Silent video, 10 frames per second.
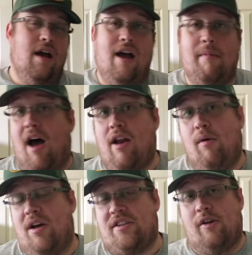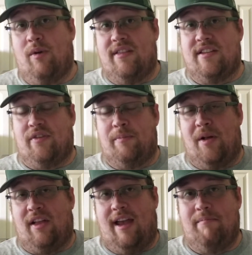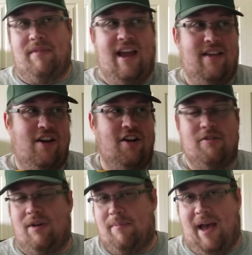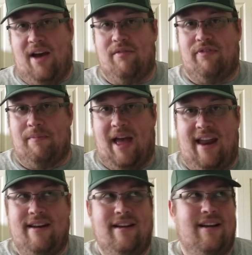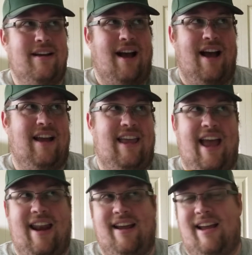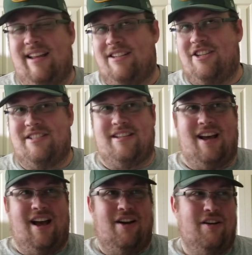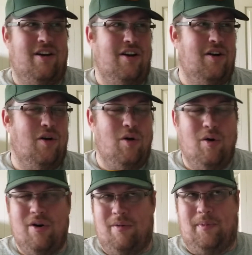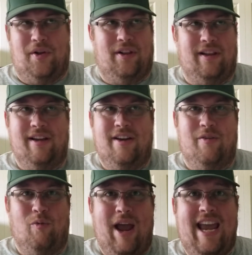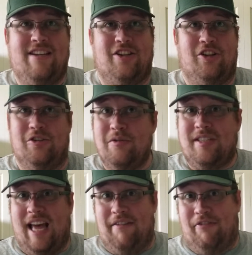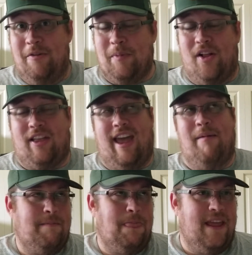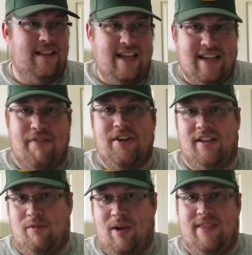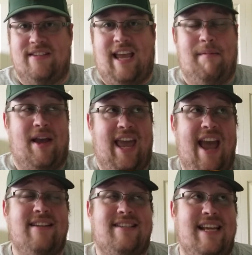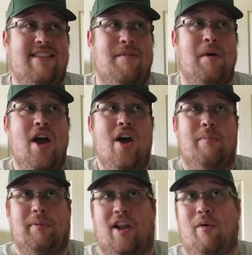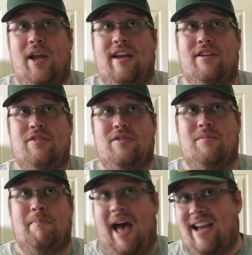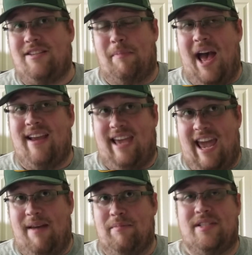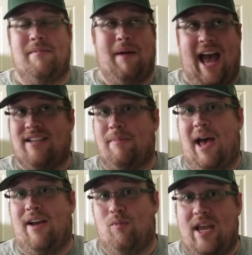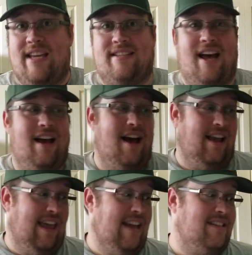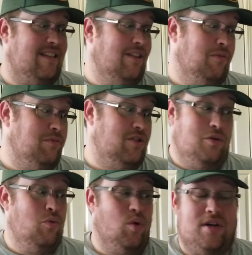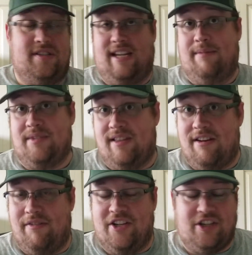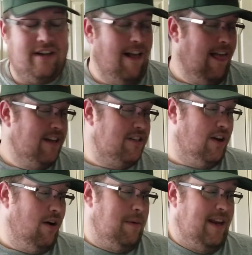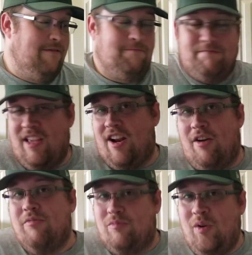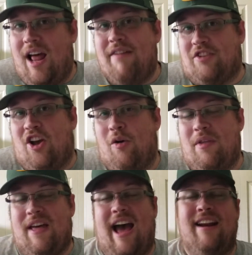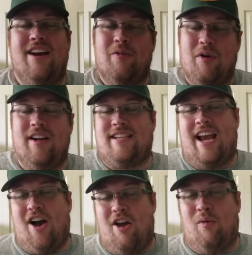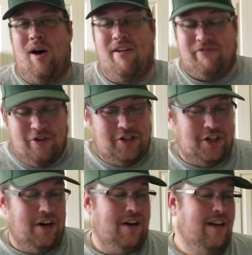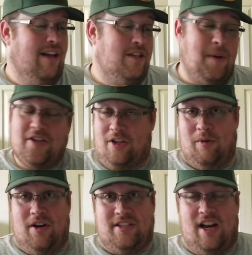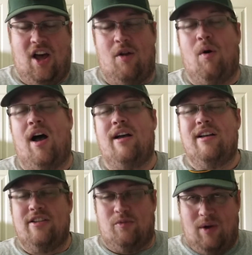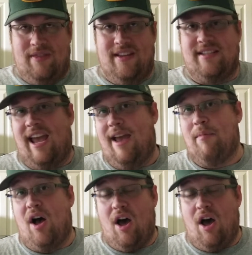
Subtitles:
Ottawa's going to win this football game. They're going to rebound from that. Again, just a horrible way to lose that football game. I think they definitely win this game. I can't see them blowing back-to-back games, back-to-back weeks against the two worst teams in the division. So, I mean, you know, we'll have to go with that. We're going to take Ottawa for sure, especially where it's in Ottawa, to win this game.